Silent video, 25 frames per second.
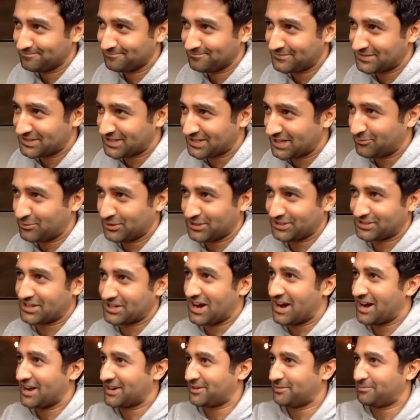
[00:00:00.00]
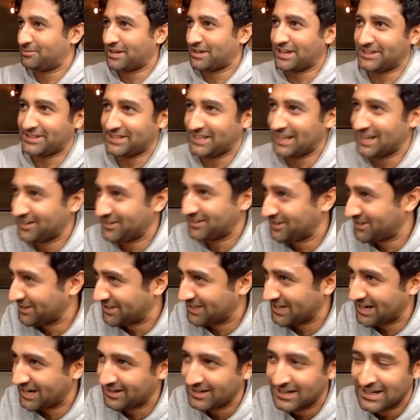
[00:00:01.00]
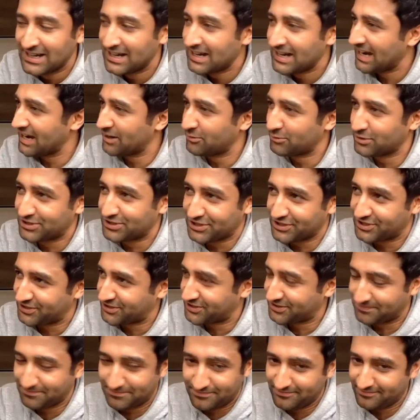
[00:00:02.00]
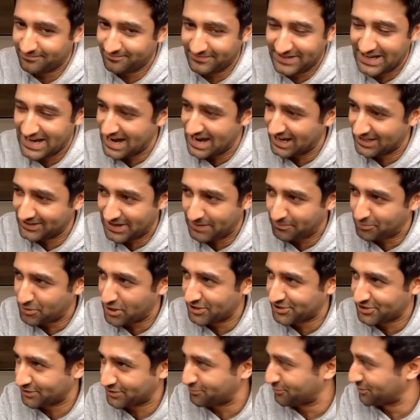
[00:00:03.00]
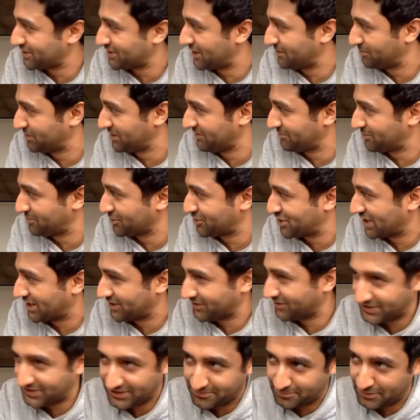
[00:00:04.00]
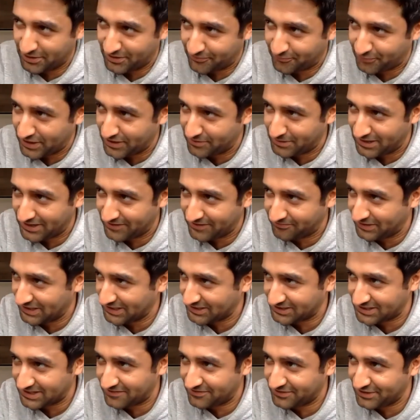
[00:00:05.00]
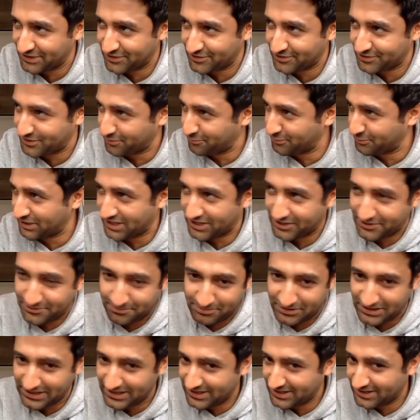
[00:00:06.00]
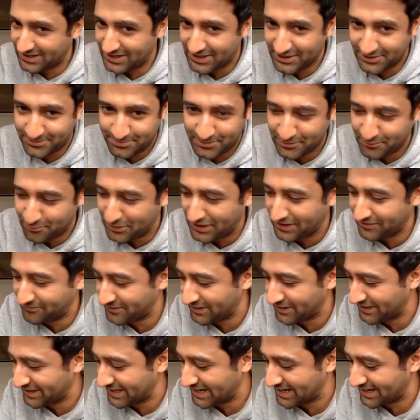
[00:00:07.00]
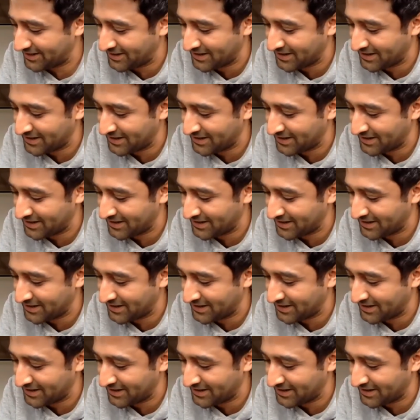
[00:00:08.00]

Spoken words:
Someone's gotta. But at the end of the day, it was just that project was unbelievable. Chelsea's been a friend of mine for like 7 years, so we got to play husband and wife in that.